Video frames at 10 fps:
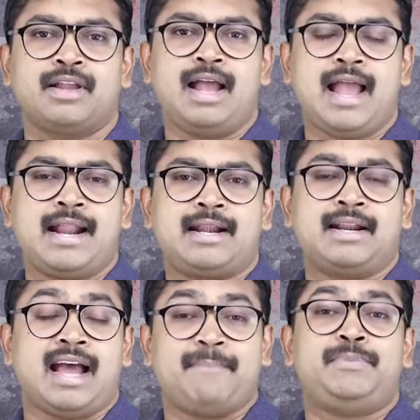
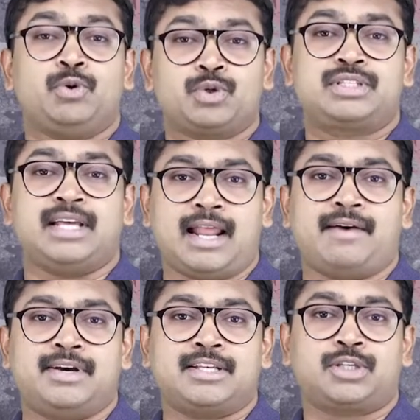and abuse the
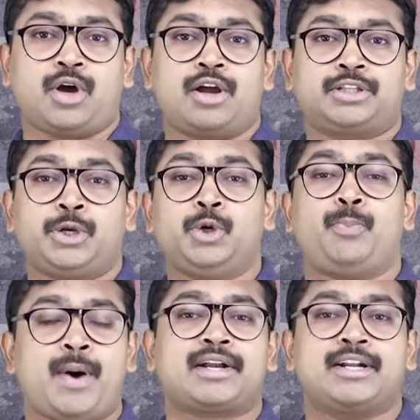lovers or the new
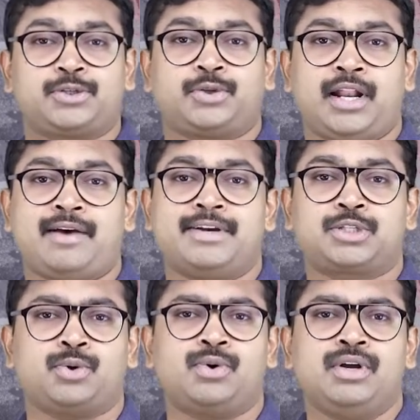partners of the lover.
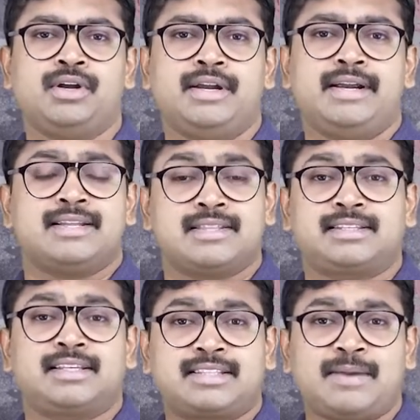So this
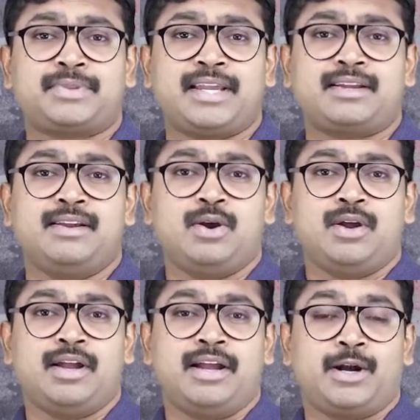is something
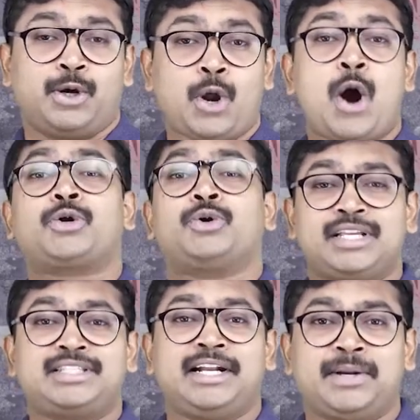not only
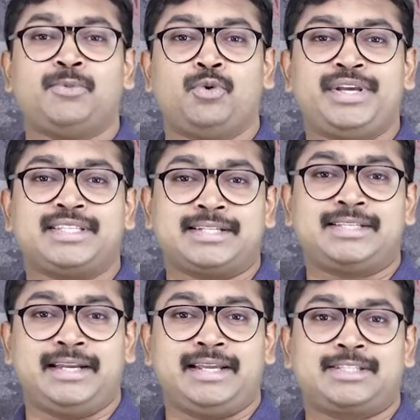seen in movies and
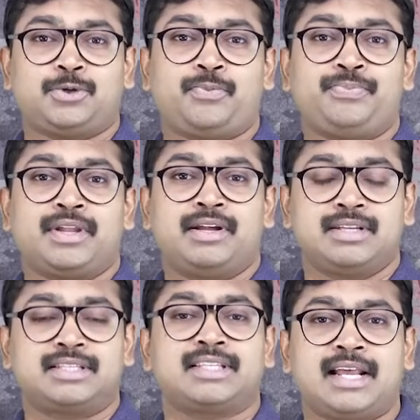series. So
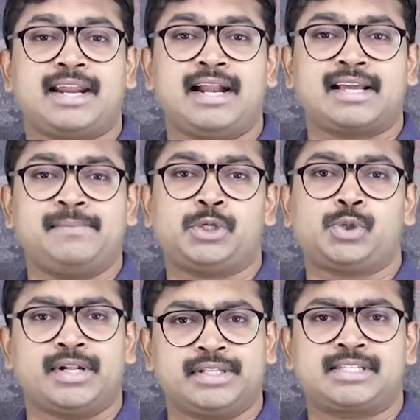this is a real-time
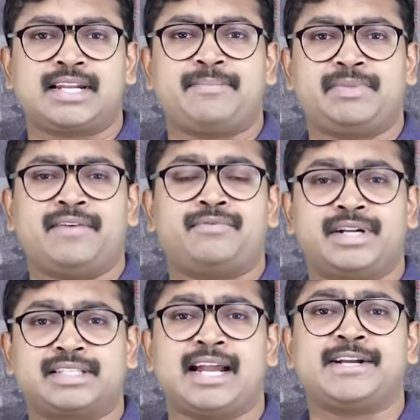issue, and this time they have
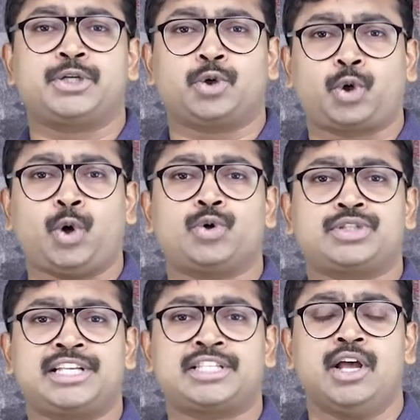decided to close
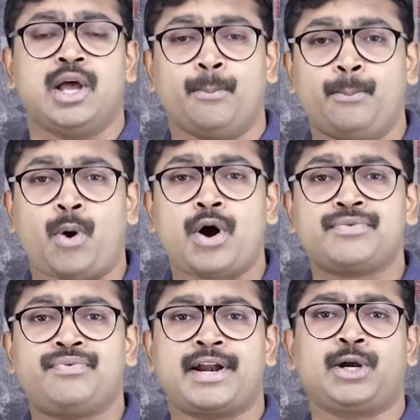this
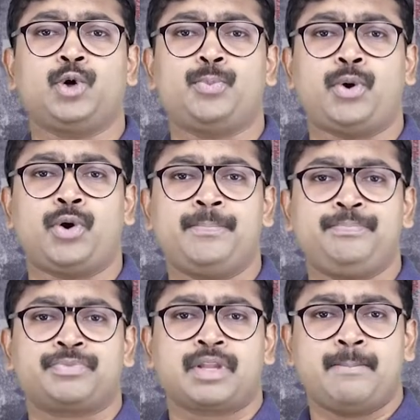boyfriend loophole
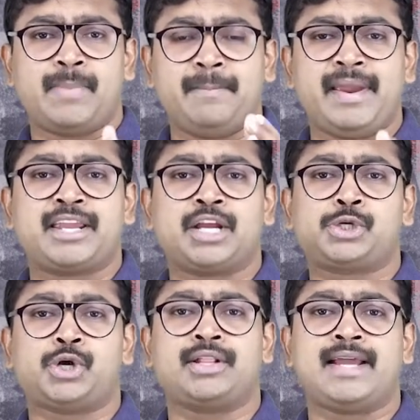by making
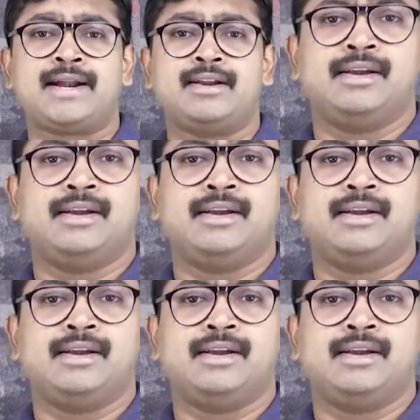sure that